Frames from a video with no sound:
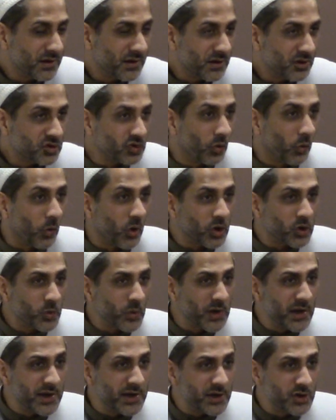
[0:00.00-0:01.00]
So what
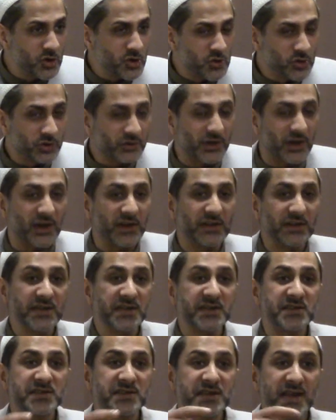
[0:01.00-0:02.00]
will he do? The
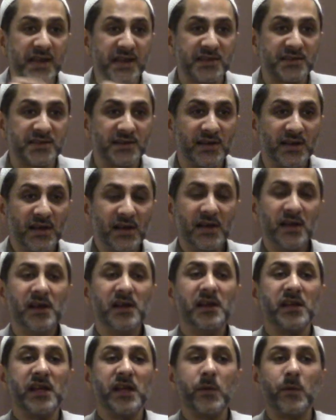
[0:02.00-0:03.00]
hadith states,
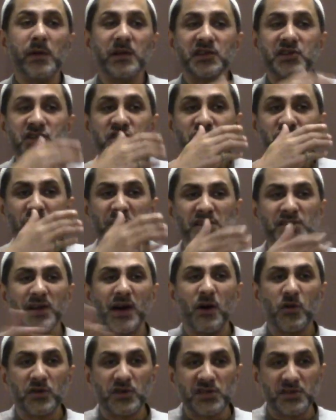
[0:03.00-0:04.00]
he will stretch
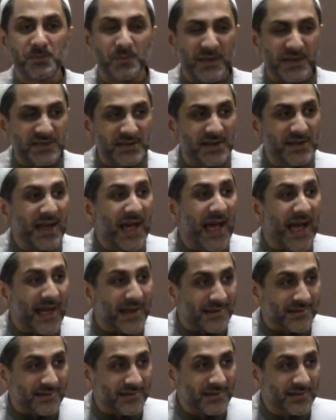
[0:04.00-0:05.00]
out his blessed
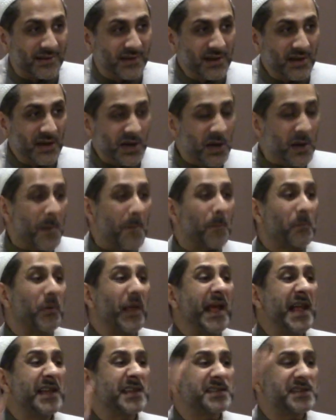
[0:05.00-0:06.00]
hand,
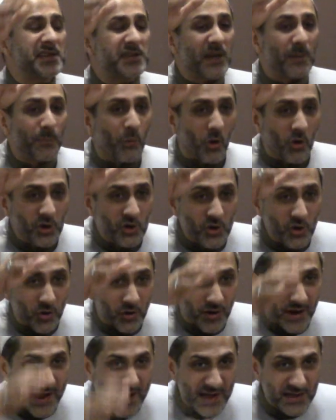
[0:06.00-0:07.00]
place it upon
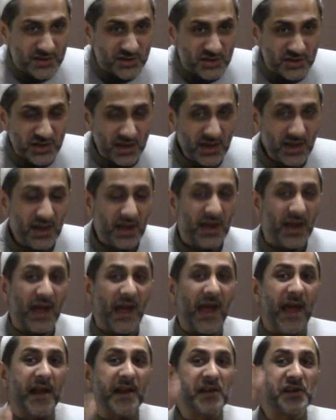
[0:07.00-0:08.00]
your heads,
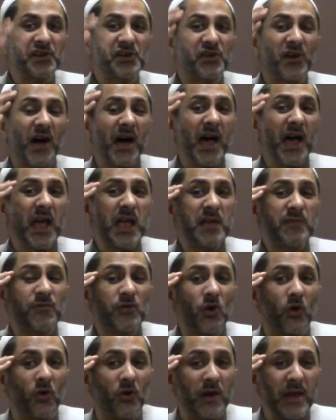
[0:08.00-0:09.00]
and drive
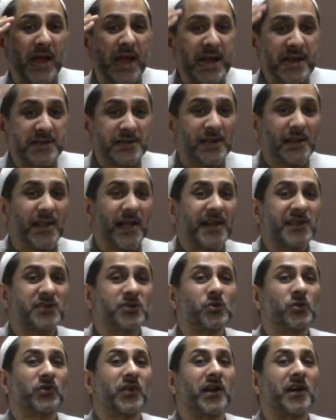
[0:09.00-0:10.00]
your intellects
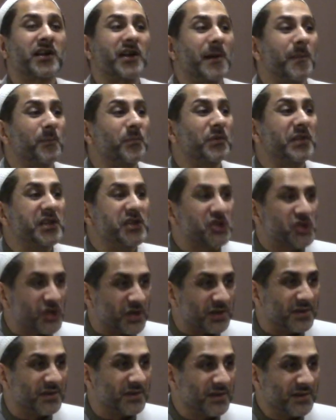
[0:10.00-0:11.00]
to their completion.